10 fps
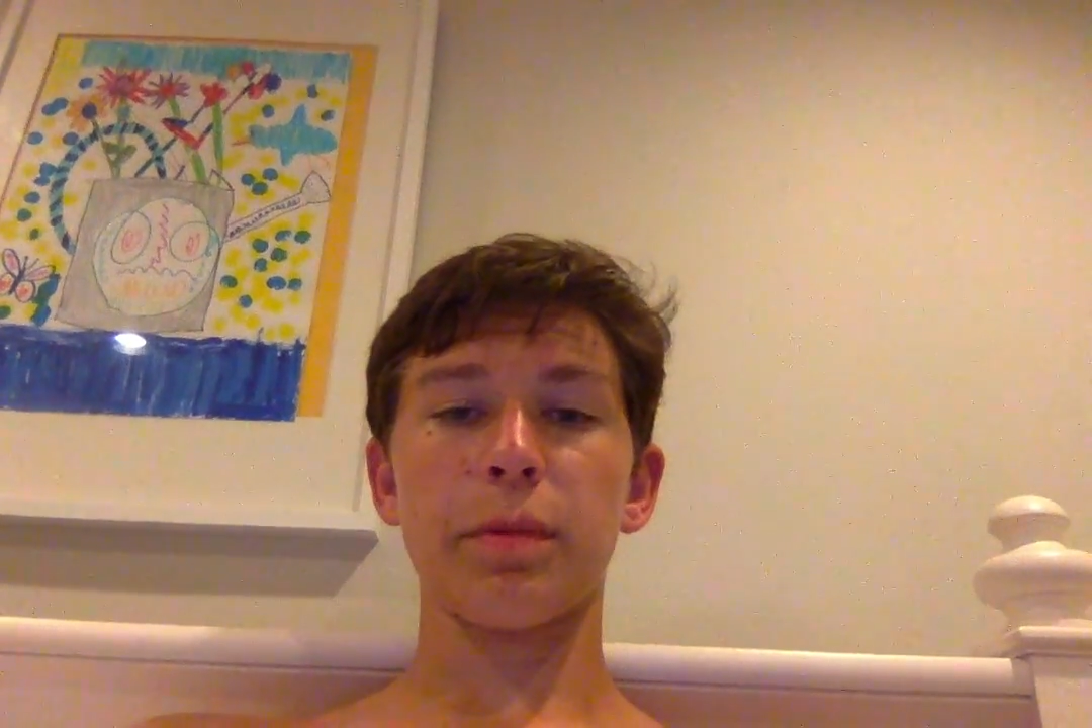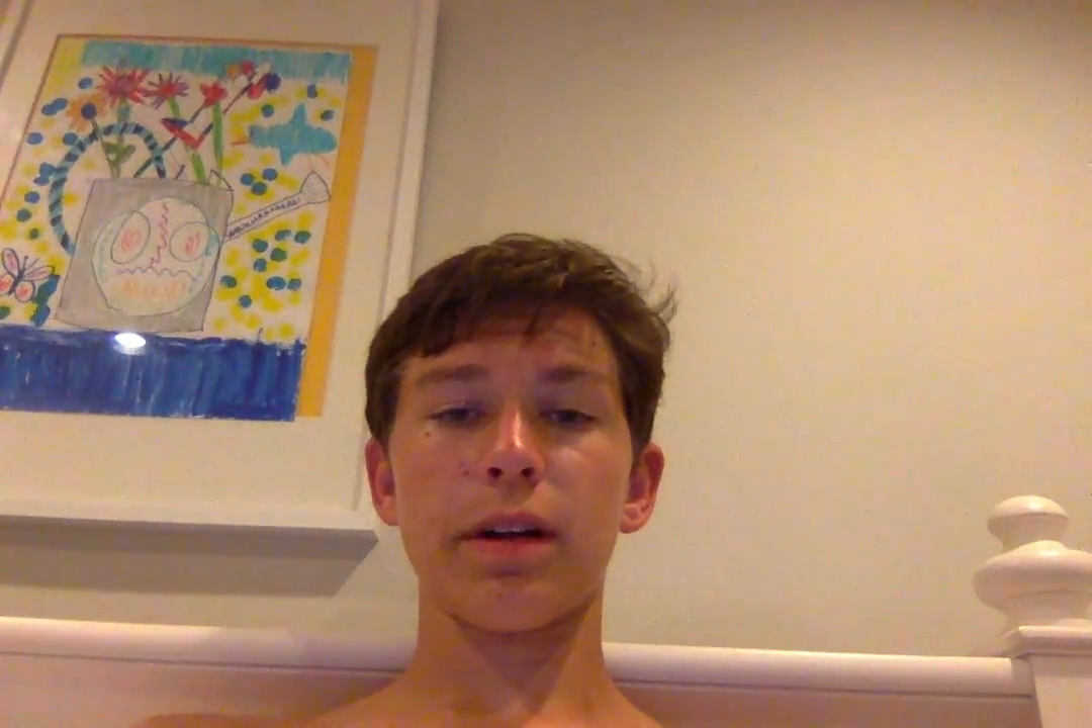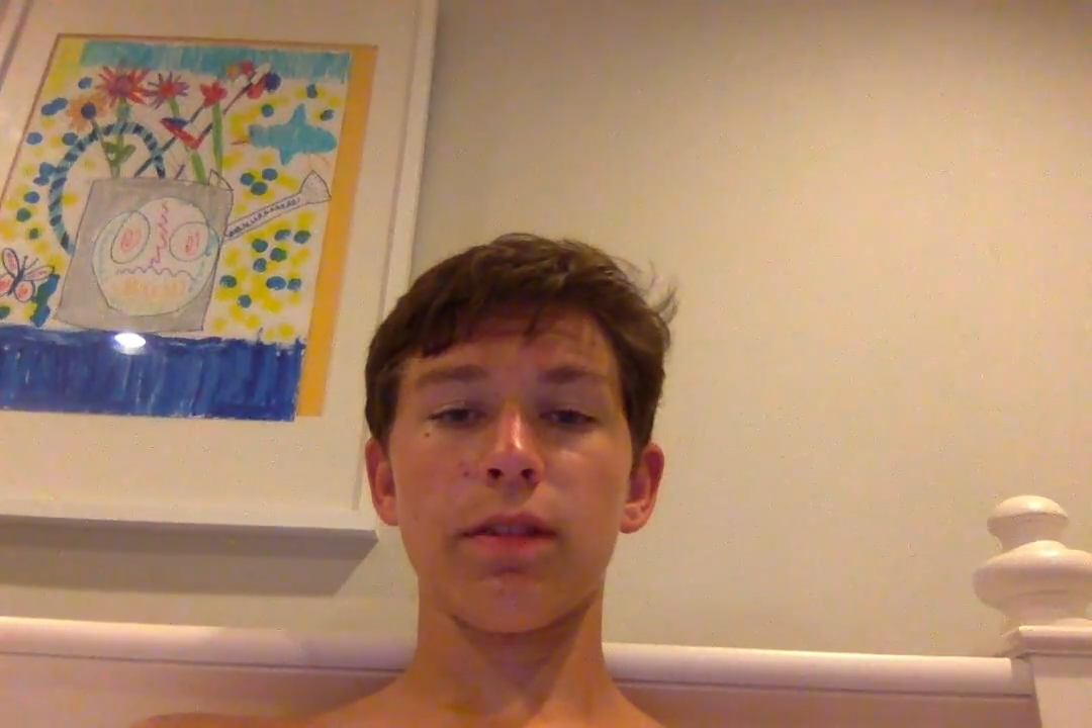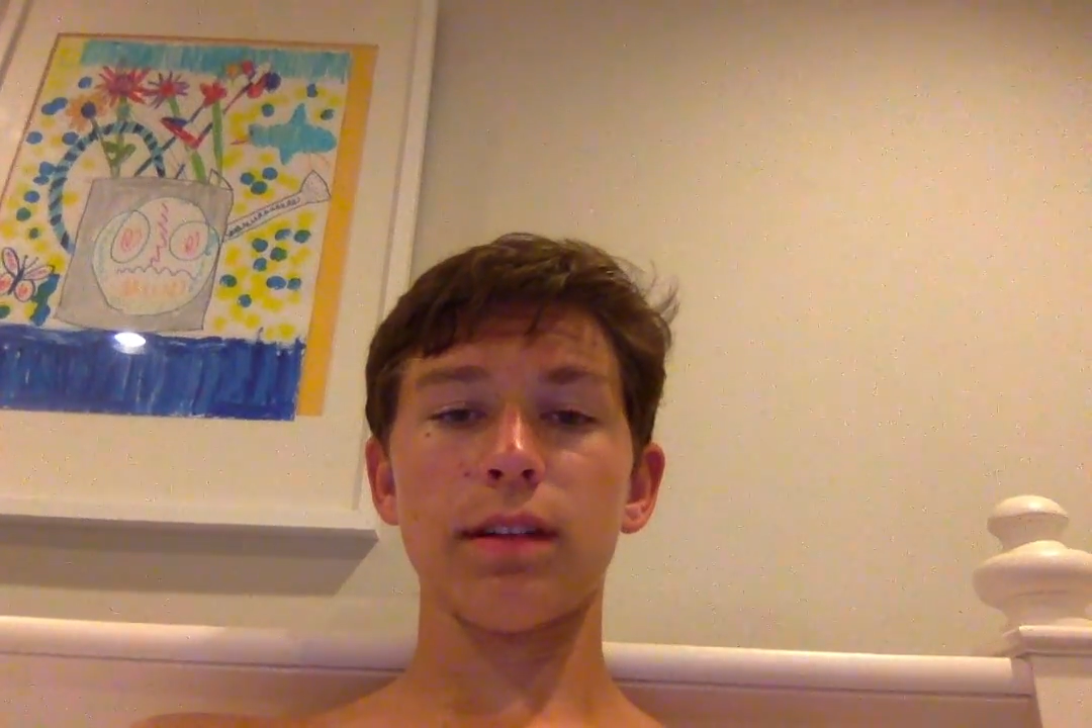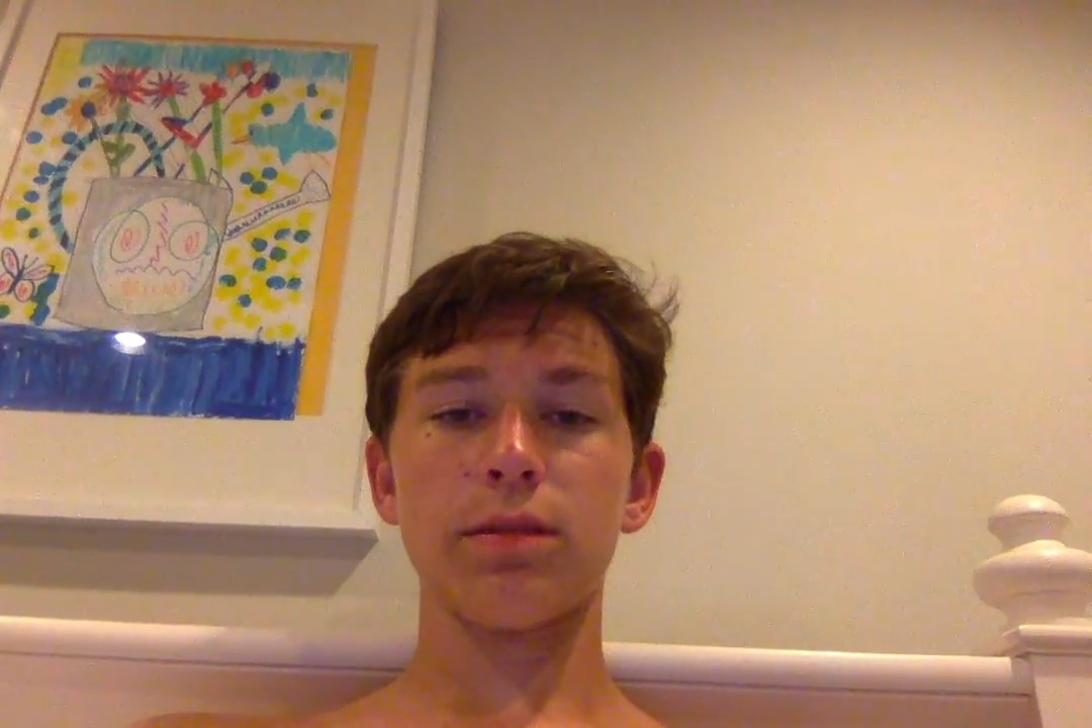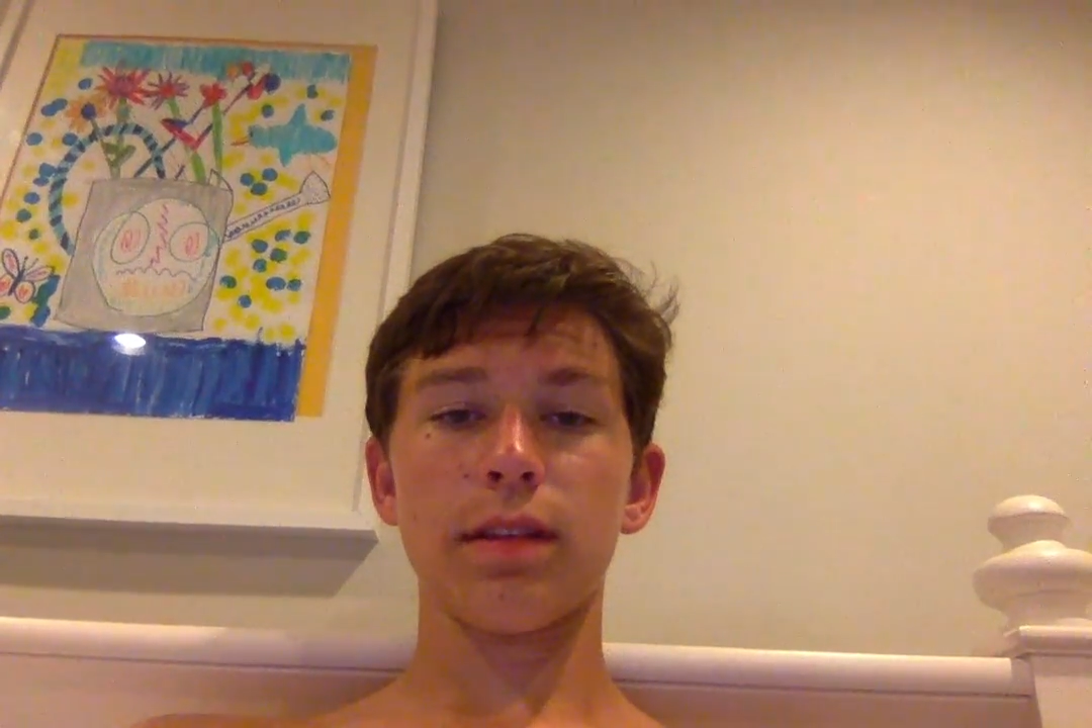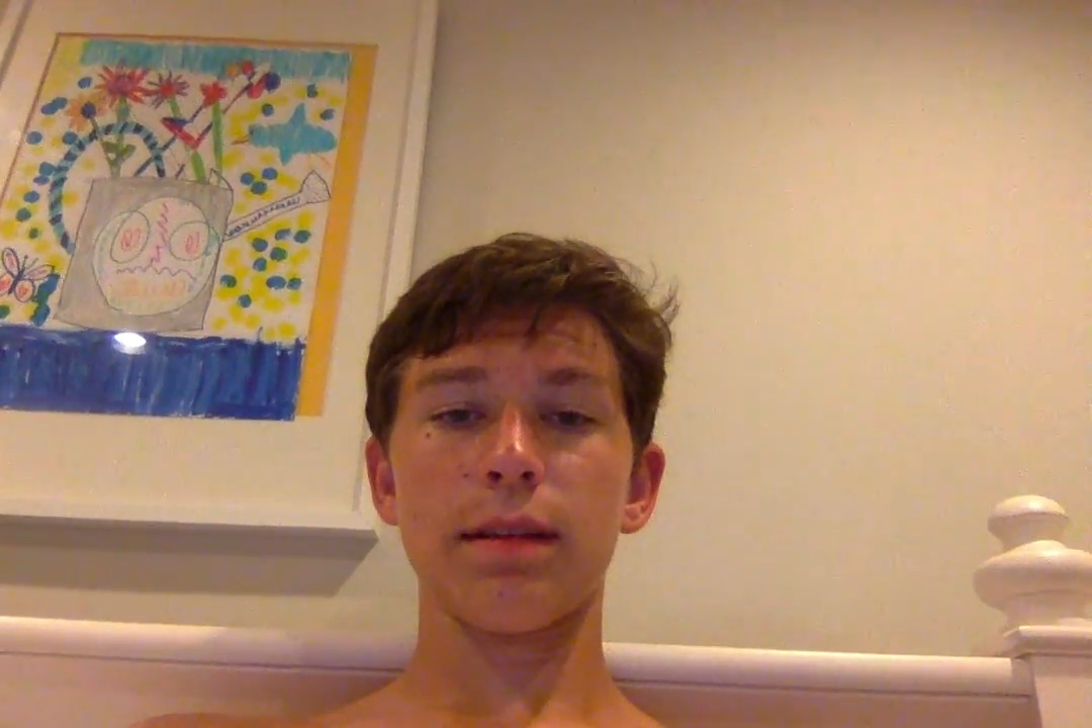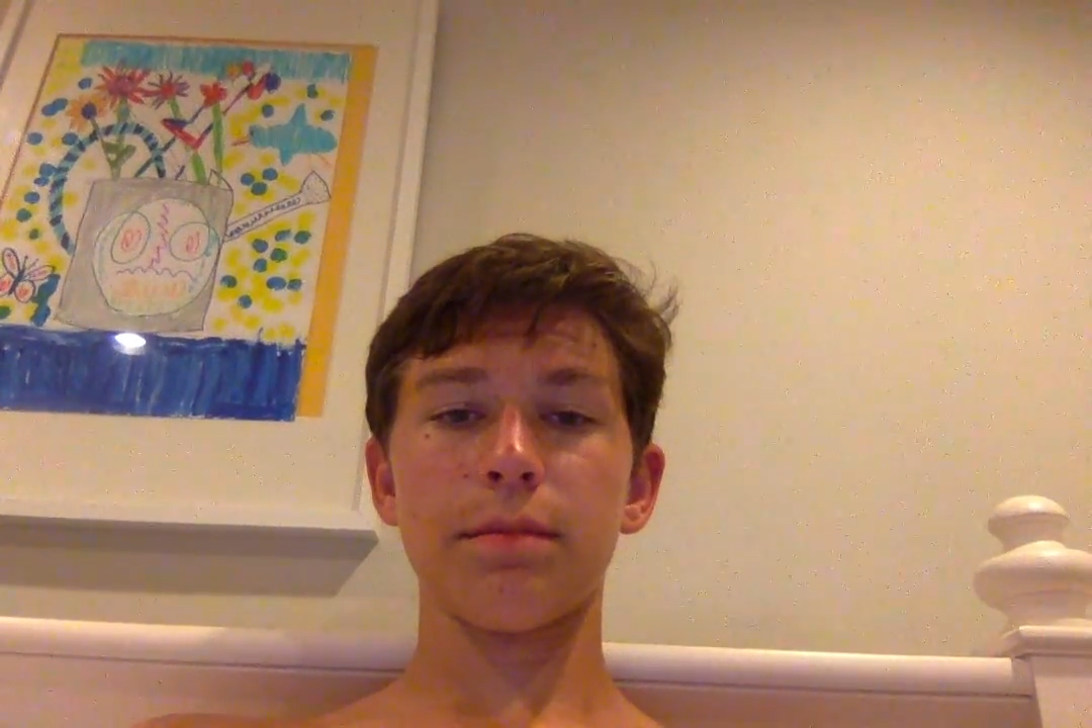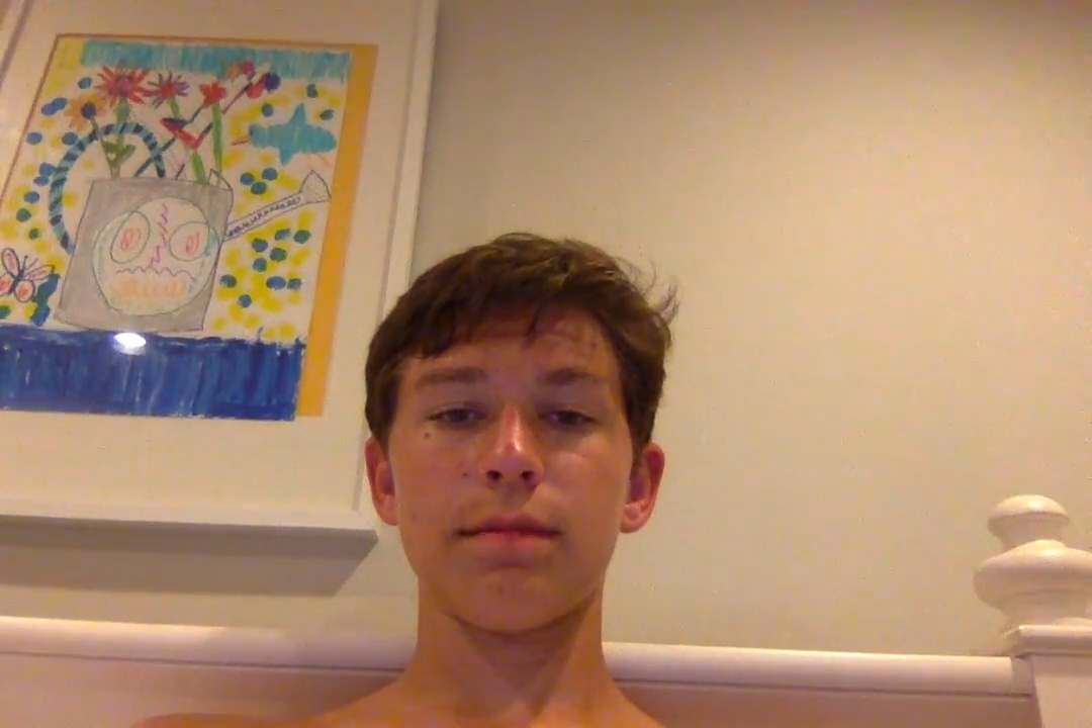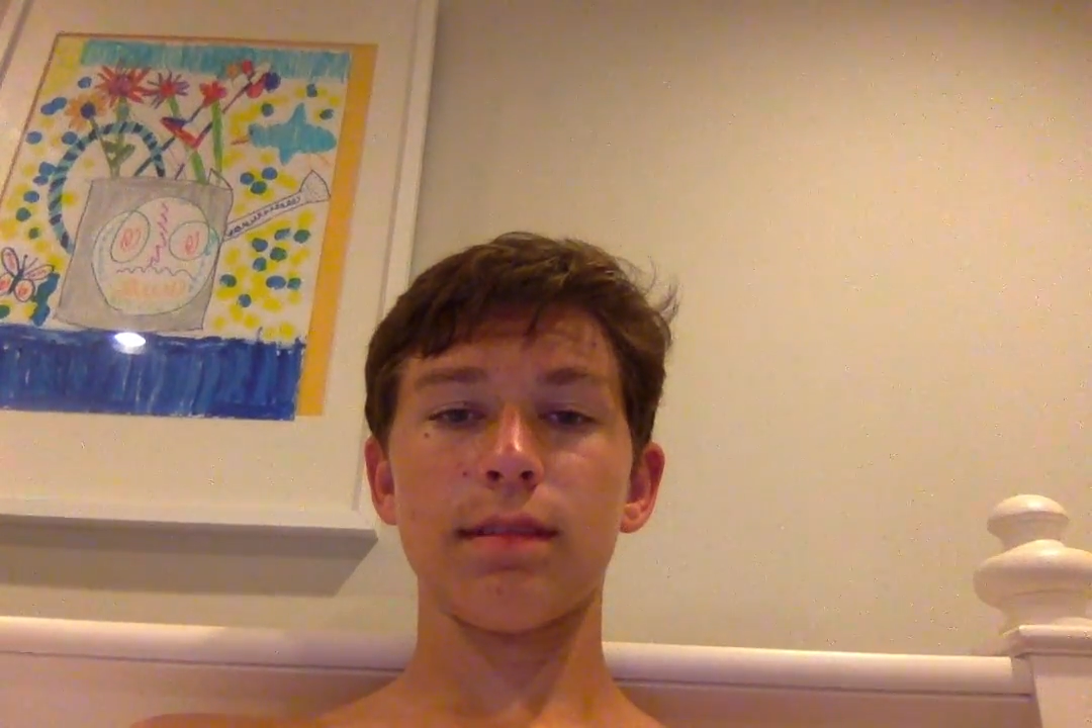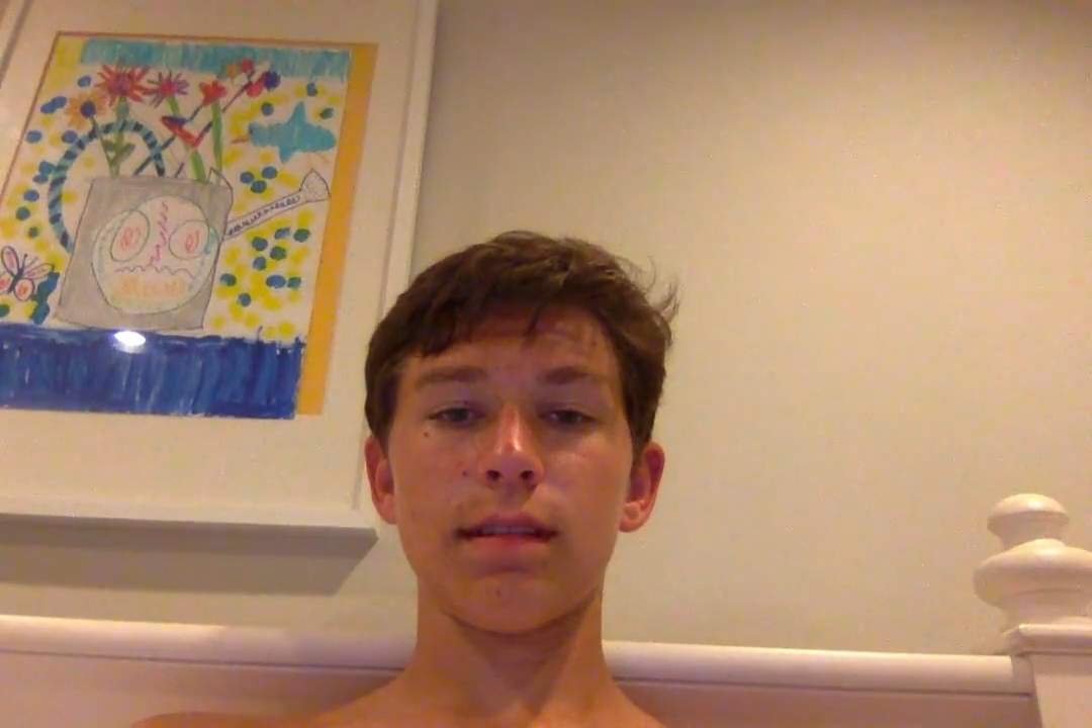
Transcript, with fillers: bike rides with him.